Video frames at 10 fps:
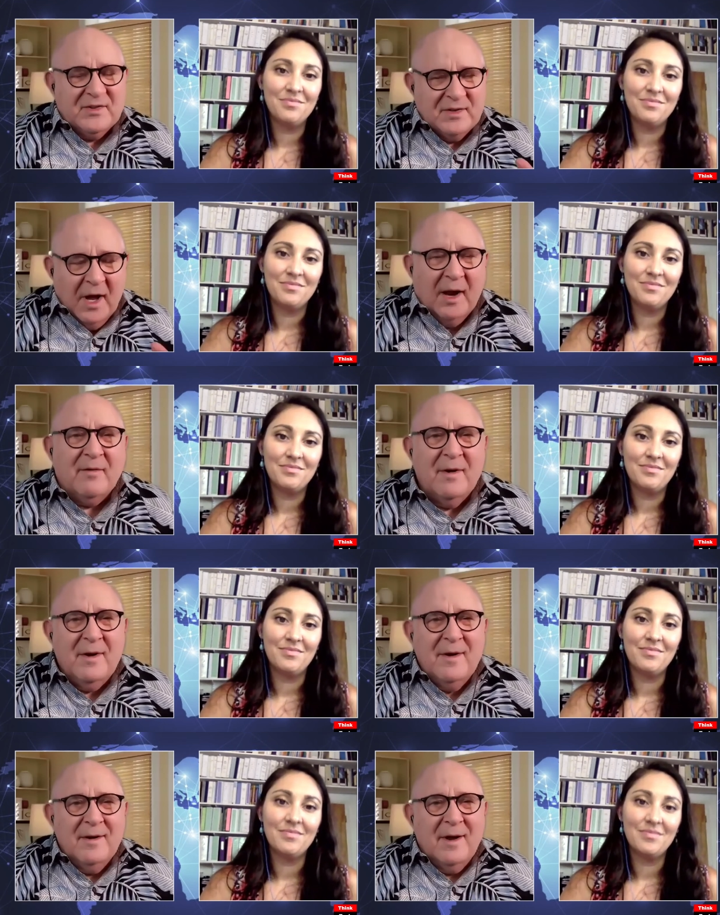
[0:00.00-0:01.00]
Speaker 1: it's not.
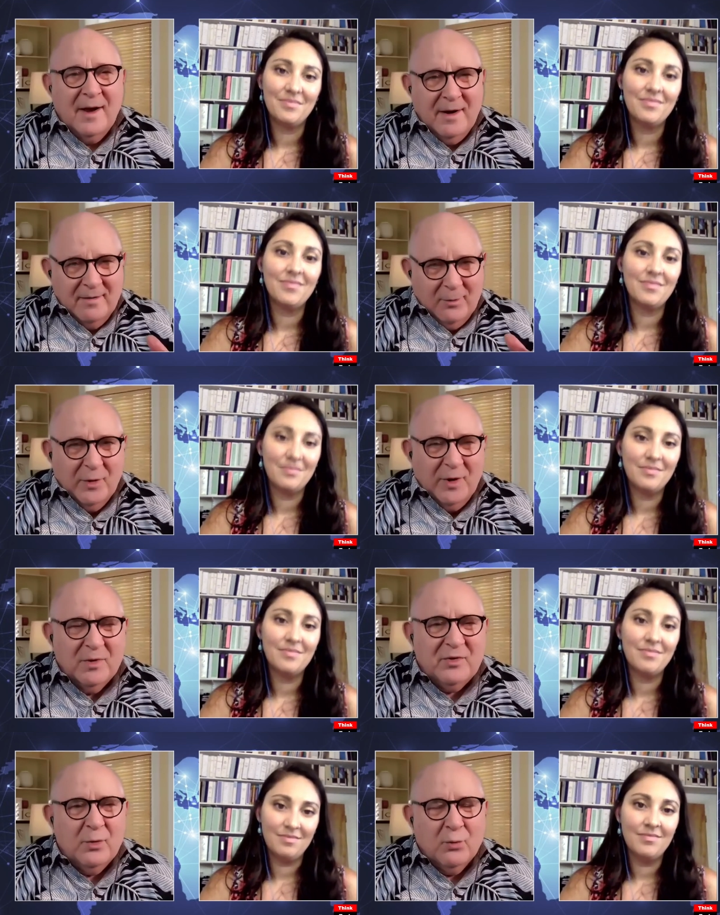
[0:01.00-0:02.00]
I agree
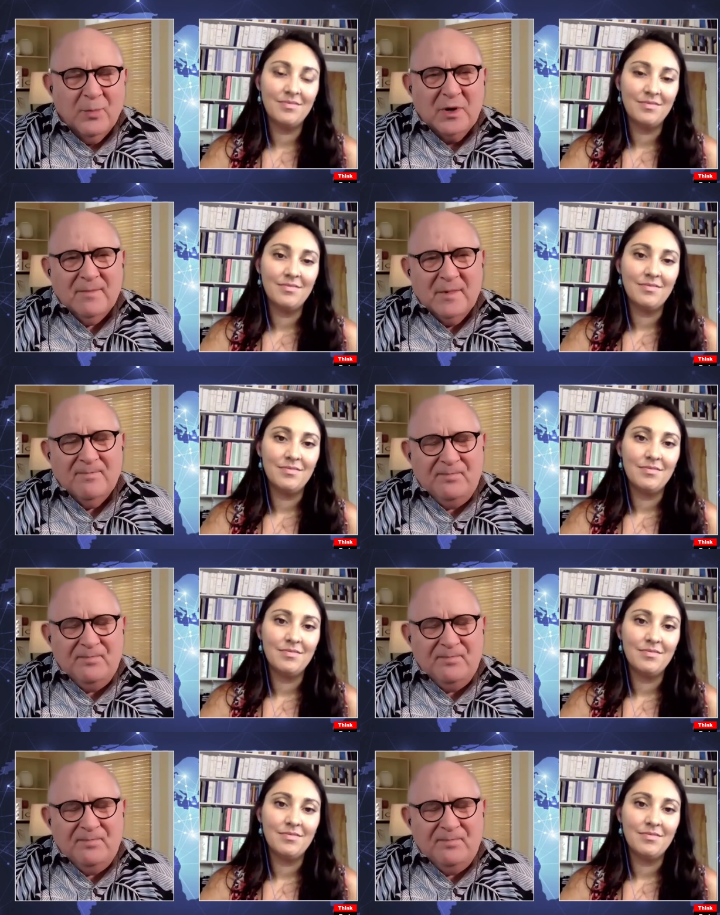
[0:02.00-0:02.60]
with you, but